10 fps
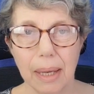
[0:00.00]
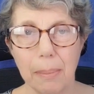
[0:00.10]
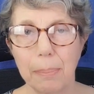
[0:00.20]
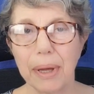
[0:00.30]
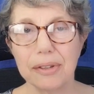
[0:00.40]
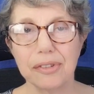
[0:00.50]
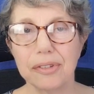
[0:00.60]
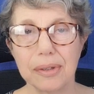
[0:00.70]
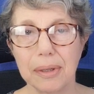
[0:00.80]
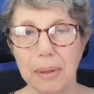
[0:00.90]

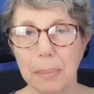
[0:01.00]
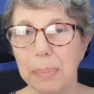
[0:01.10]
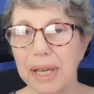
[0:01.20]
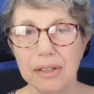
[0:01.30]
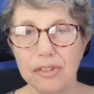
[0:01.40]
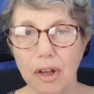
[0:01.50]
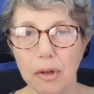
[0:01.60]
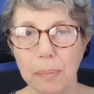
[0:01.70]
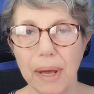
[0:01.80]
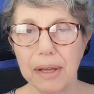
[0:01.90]
but being
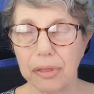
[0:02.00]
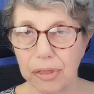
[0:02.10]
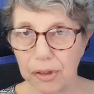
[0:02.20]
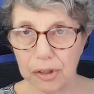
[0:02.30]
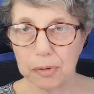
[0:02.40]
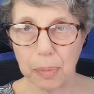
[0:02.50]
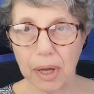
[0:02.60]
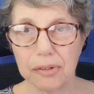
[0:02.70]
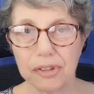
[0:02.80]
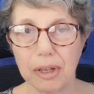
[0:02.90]
told by a third
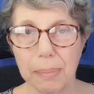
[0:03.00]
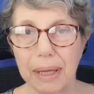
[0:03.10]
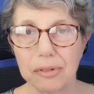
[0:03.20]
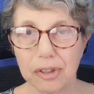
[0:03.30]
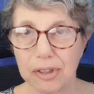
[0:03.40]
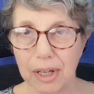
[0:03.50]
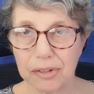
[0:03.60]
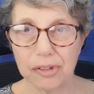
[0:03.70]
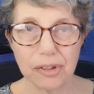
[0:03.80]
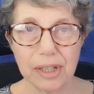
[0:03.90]
party about a
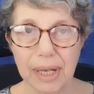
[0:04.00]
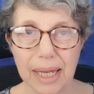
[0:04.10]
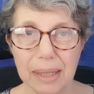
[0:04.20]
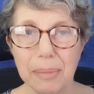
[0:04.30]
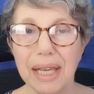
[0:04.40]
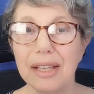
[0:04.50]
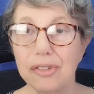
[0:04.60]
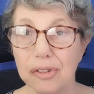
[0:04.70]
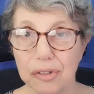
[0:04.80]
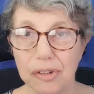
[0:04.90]
nasty name
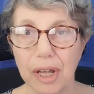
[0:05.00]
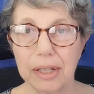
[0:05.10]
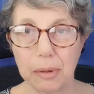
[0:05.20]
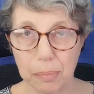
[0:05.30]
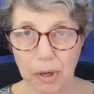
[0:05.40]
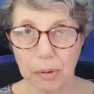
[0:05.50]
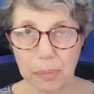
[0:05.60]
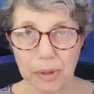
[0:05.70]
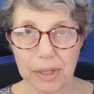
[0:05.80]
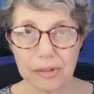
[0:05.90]
isn't an
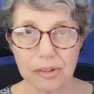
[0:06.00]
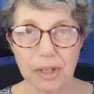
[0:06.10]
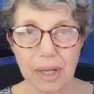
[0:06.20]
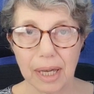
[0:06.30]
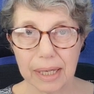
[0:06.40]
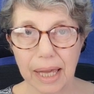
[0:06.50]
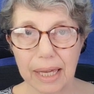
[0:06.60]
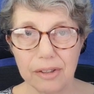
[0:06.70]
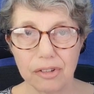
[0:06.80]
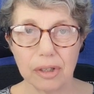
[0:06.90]
appropriate
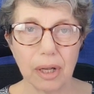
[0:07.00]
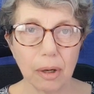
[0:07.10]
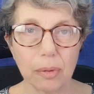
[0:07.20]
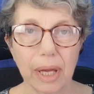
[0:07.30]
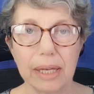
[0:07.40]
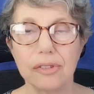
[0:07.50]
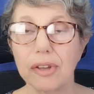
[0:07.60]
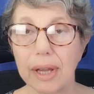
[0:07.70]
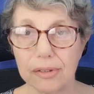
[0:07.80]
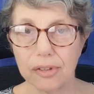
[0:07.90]
occasion. Okay,
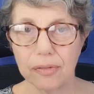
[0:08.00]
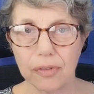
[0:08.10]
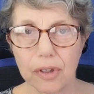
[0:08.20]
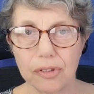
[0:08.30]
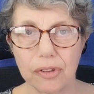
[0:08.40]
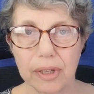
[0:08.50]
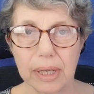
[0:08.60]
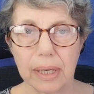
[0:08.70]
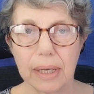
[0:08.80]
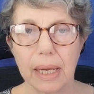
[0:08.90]
so that's the first
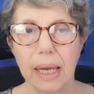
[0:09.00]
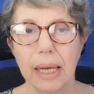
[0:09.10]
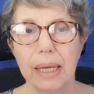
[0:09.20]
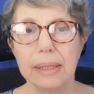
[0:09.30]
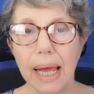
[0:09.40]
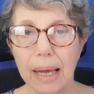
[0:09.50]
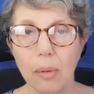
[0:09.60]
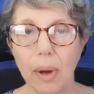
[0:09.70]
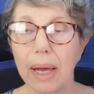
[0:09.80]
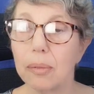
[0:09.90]
thing.
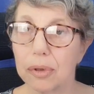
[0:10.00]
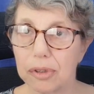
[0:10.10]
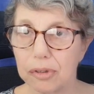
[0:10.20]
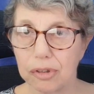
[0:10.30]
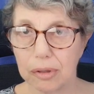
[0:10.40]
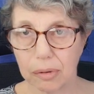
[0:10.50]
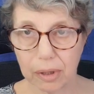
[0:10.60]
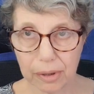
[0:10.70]
Now I want you to look